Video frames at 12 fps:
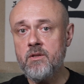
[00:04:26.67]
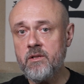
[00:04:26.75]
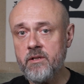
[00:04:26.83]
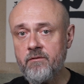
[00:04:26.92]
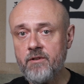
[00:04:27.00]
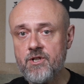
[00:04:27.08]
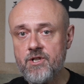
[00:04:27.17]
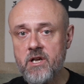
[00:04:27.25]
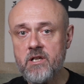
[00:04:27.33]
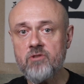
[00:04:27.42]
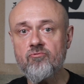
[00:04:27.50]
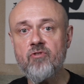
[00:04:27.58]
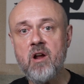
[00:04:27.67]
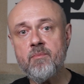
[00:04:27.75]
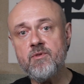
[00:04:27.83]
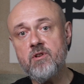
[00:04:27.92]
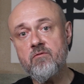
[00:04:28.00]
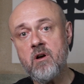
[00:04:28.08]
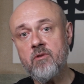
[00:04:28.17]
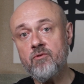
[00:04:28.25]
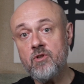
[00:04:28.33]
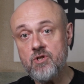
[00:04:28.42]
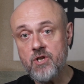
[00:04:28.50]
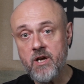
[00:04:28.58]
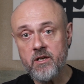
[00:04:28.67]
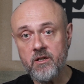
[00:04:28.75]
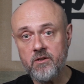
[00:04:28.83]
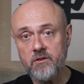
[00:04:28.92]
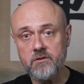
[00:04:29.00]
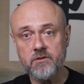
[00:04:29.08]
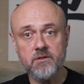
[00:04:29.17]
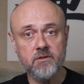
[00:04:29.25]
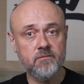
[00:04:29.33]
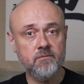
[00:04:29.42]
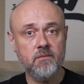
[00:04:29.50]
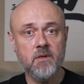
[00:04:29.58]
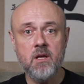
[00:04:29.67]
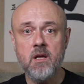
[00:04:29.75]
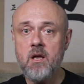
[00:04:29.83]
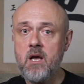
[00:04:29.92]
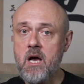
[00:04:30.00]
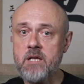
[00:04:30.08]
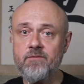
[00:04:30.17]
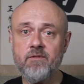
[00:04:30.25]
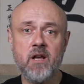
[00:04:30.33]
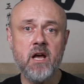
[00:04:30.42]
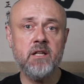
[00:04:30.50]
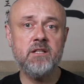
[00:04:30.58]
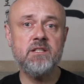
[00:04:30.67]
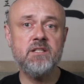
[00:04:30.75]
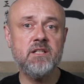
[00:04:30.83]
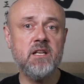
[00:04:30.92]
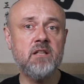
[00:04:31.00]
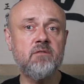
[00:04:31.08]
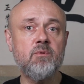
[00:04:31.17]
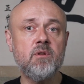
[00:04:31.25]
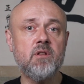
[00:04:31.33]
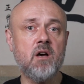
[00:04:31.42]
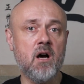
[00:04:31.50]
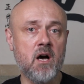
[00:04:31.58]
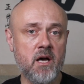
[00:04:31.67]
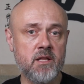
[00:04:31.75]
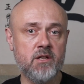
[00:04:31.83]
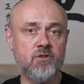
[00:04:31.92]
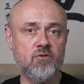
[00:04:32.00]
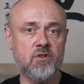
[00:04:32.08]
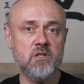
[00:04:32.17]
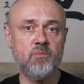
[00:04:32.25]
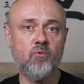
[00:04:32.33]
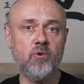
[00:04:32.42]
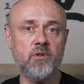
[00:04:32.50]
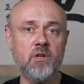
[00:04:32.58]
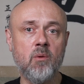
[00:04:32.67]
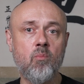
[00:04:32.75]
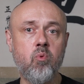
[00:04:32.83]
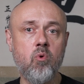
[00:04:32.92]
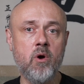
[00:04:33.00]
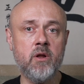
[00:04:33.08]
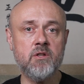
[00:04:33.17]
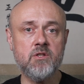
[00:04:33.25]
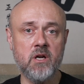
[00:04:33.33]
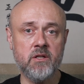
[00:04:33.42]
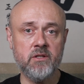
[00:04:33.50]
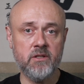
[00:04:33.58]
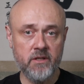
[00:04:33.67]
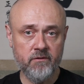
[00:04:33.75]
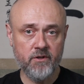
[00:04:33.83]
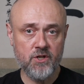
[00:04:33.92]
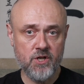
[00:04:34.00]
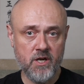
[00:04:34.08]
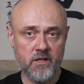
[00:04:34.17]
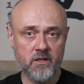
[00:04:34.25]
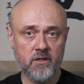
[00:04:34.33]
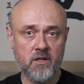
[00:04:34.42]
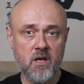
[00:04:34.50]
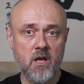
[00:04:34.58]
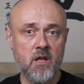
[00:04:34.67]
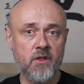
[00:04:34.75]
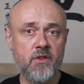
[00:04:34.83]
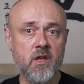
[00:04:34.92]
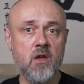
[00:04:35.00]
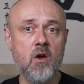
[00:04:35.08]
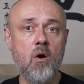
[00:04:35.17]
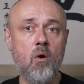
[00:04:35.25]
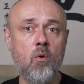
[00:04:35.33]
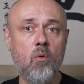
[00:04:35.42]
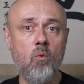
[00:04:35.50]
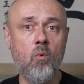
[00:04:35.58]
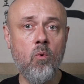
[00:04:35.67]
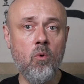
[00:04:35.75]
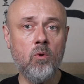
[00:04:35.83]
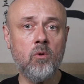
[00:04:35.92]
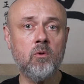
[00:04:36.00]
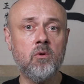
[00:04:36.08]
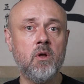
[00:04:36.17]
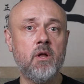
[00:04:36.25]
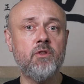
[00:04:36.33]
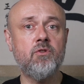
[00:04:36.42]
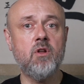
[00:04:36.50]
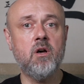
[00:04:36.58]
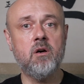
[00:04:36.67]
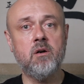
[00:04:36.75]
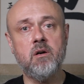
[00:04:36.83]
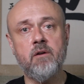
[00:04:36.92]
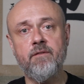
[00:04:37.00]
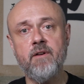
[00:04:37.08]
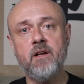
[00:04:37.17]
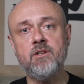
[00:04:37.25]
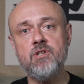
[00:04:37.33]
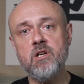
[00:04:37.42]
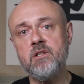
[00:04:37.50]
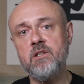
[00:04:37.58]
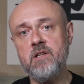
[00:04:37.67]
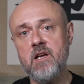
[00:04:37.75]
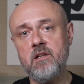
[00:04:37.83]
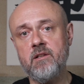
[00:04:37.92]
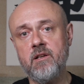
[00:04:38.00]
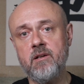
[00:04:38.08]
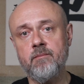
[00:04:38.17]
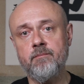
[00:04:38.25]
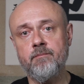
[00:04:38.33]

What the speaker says: The liver channel wraps around the genitals. As we had seen with other transporting points on the liver channel, they all affect genitalia.